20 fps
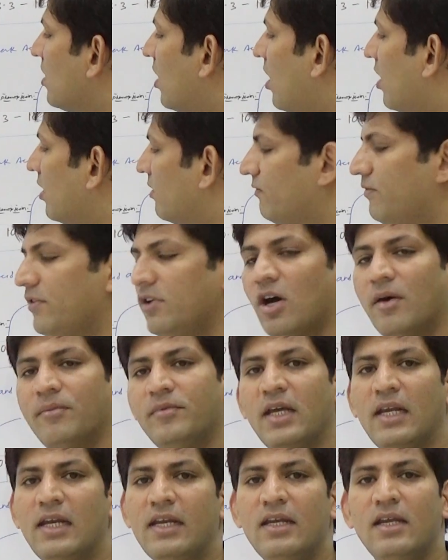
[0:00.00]
or
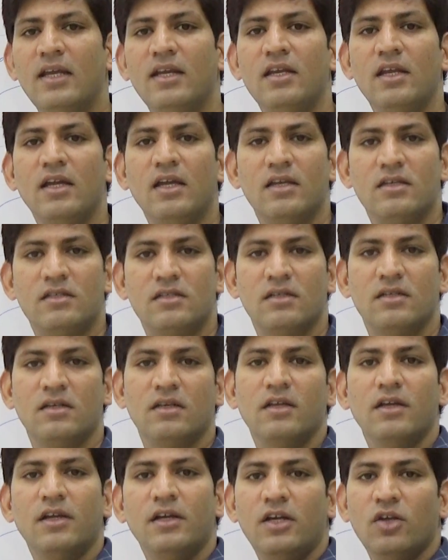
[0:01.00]
phenolphthalein indicator
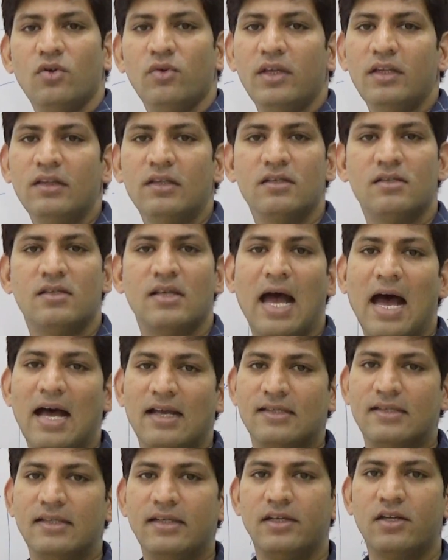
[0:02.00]
during this
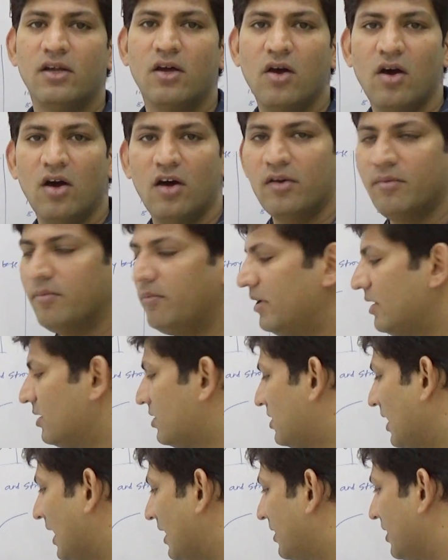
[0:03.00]
acid or
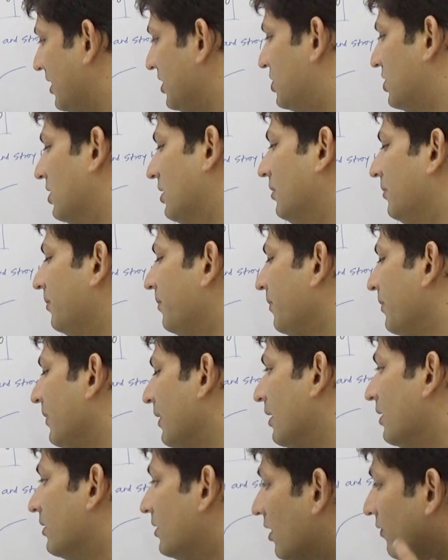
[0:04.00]
base titration.
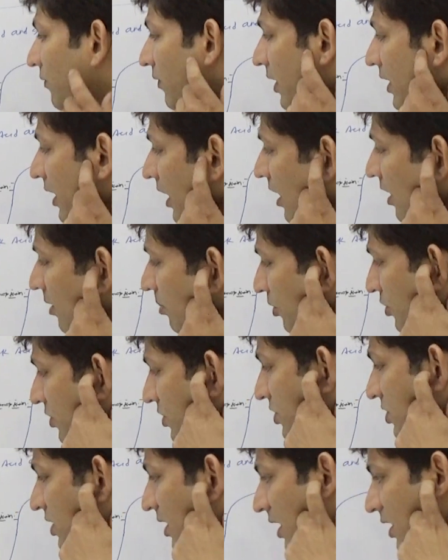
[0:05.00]
The vertical
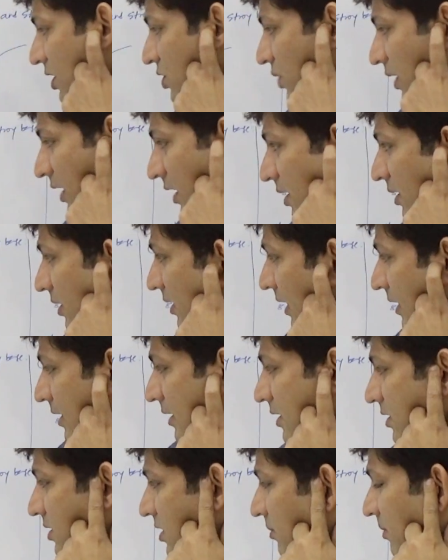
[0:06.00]
position actually, it
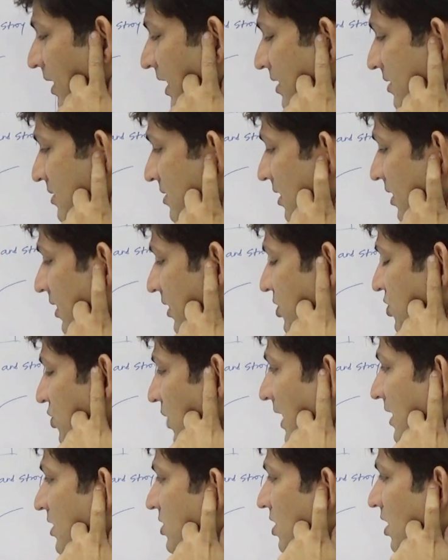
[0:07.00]
determines the
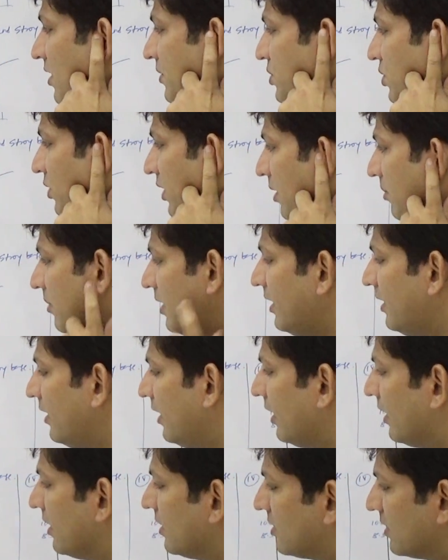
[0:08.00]
choice of suitable
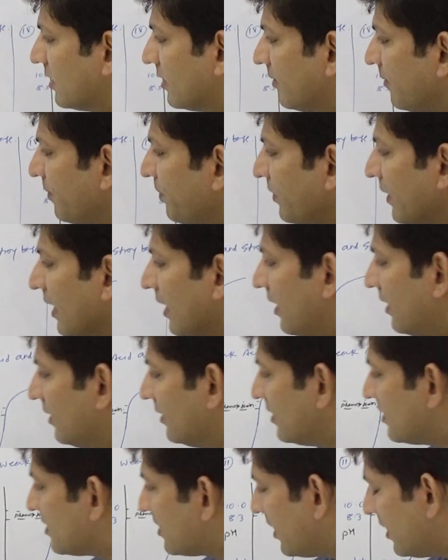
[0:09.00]
indicator.
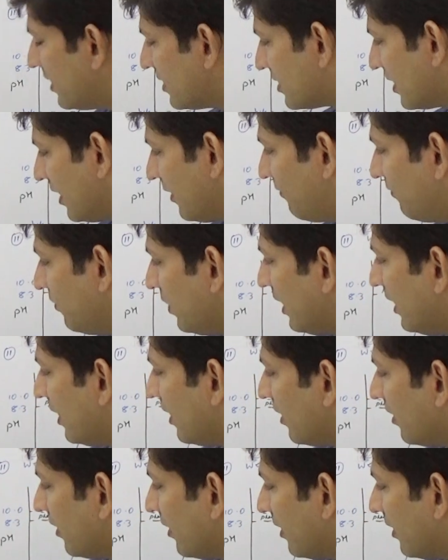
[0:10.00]
In this case, if we